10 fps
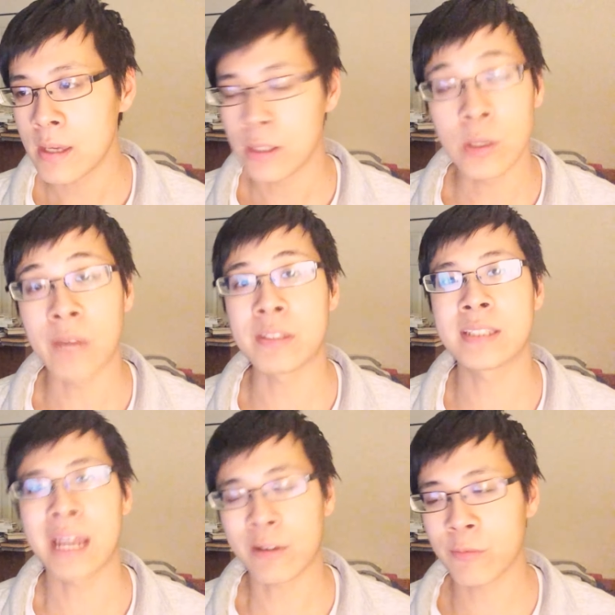you have to
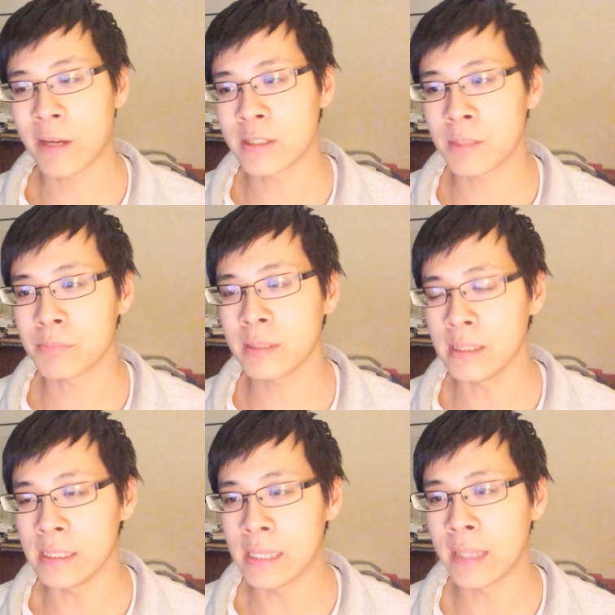sacrifice
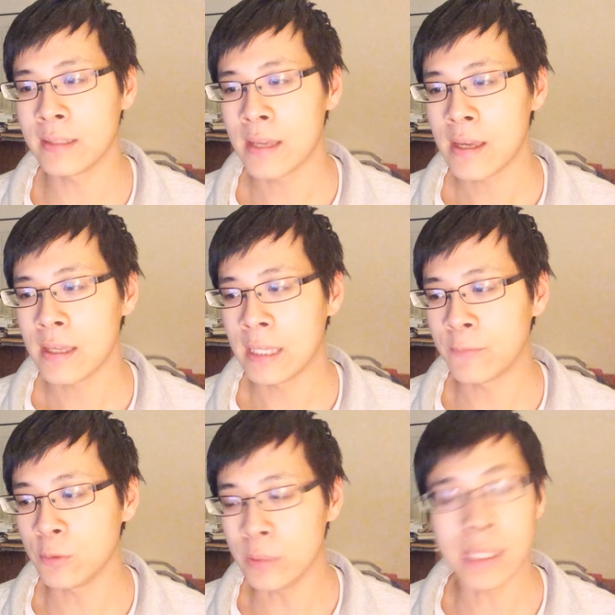completely. And
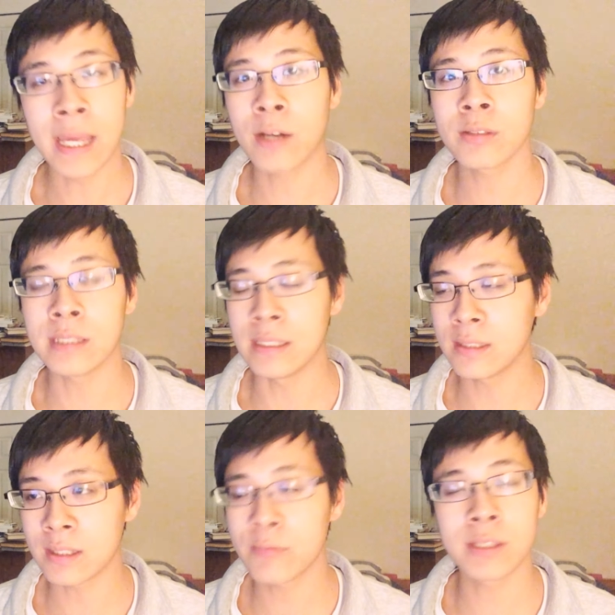if you eat healthy,
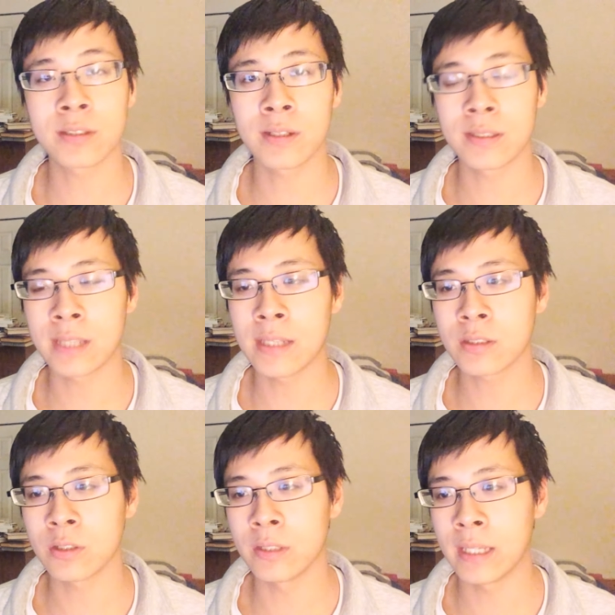none of it's going to
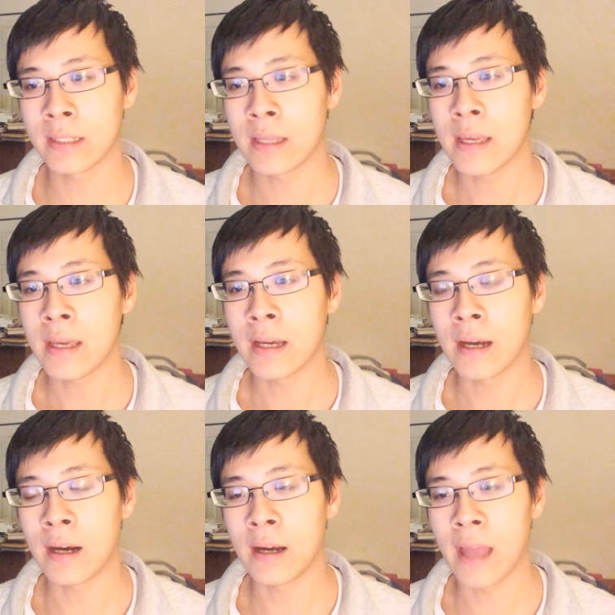taste good. And
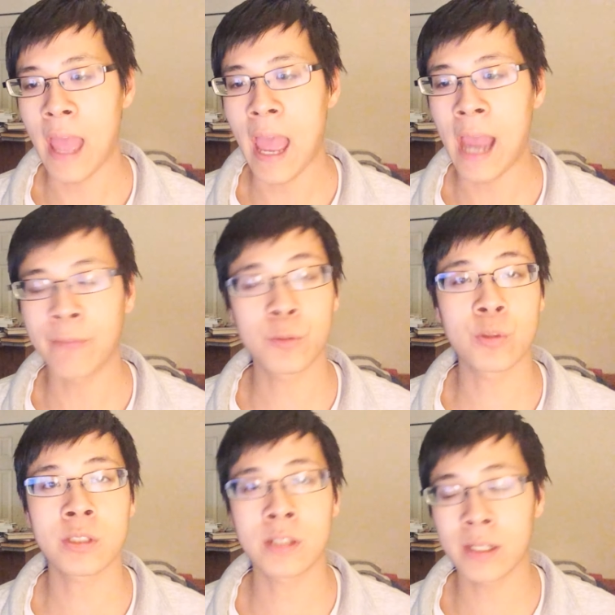uh,
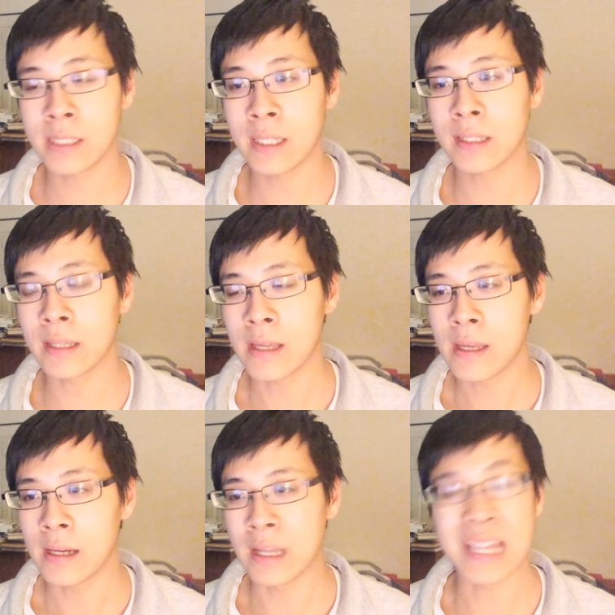after studying
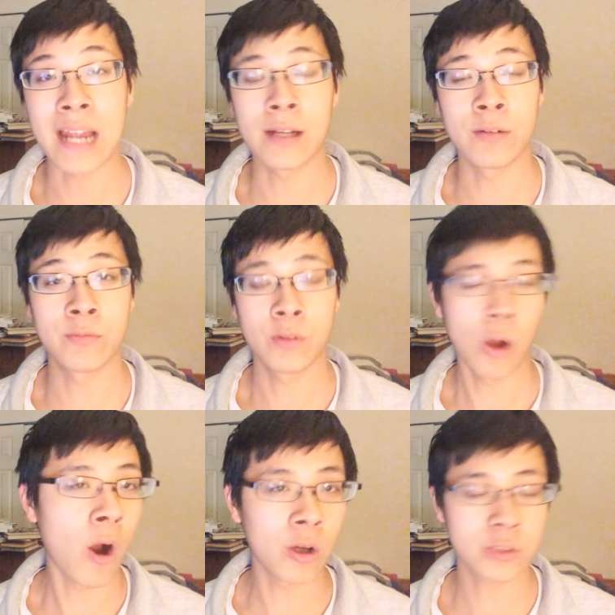a lot of
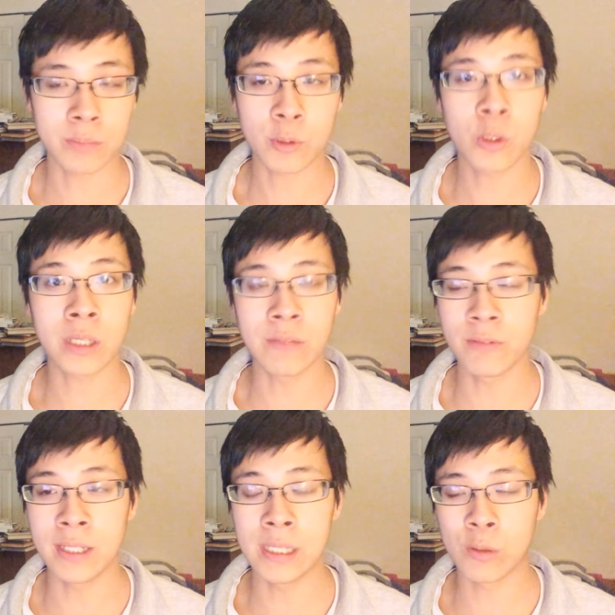awesome
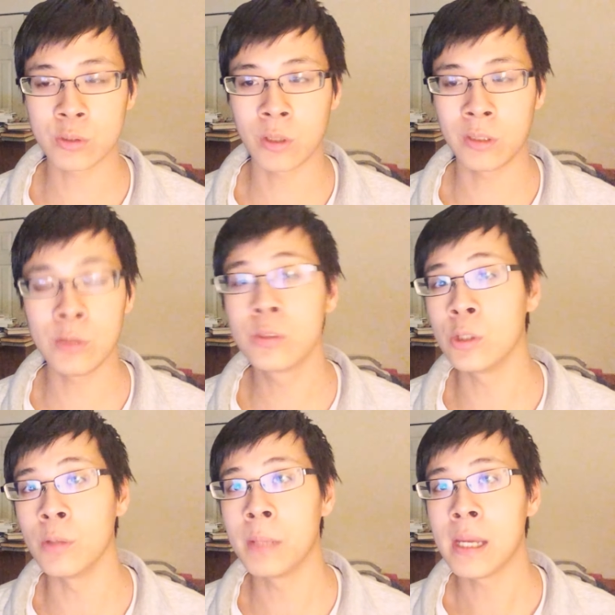cooking videos on
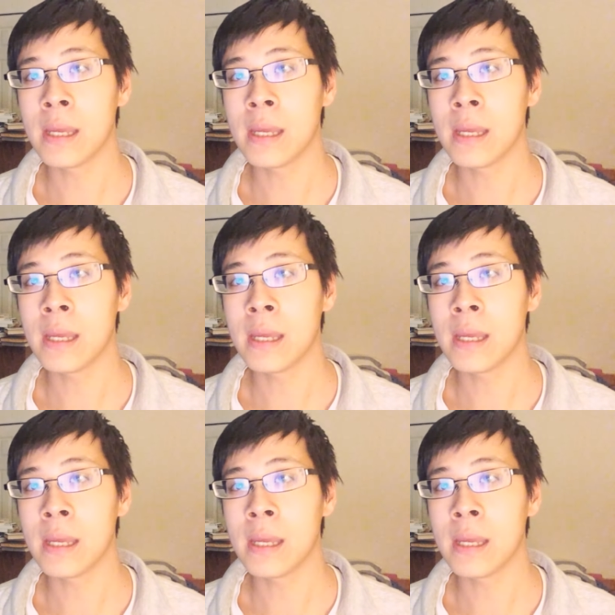YouTube,